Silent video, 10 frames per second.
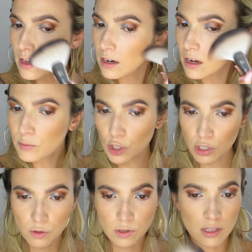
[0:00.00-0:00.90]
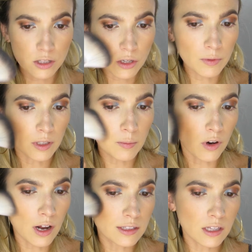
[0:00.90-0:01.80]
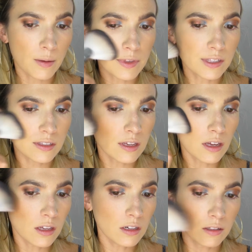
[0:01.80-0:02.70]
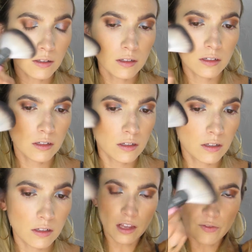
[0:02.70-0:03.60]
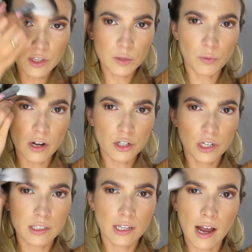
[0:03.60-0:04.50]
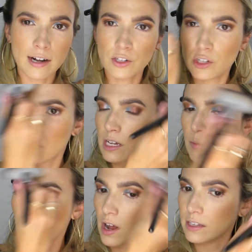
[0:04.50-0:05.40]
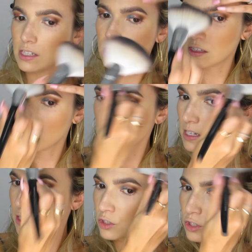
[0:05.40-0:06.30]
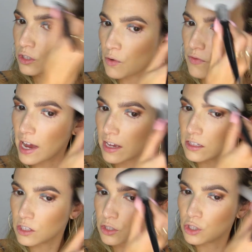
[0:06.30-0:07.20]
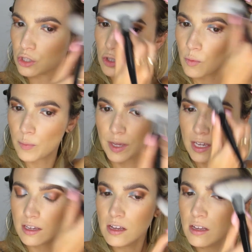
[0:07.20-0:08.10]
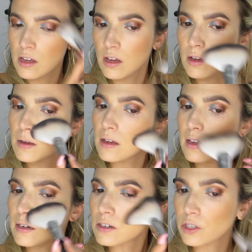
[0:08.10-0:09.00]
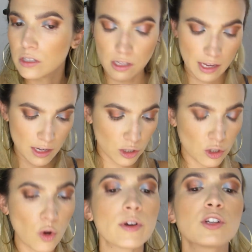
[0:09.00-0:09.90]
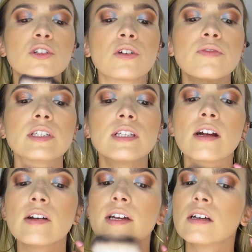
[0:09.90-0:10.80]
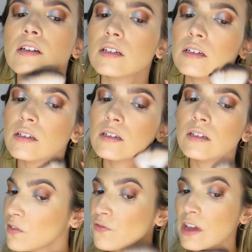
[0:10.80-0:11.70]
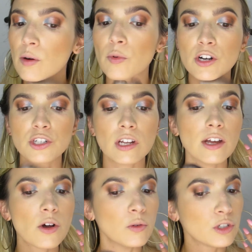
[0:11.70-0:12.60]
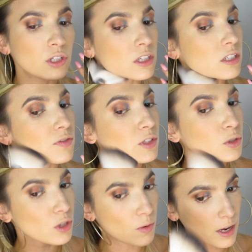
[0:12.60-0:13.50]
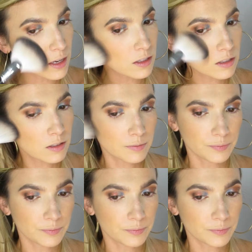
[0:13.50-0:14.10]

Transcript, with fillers: And I'm just using this to really bronze up the skin. Love this brush because it kind of just like bronzes the skin so fast because it's so big and it's just like so much surface area. My favorite brush that I own just because it feels so nice.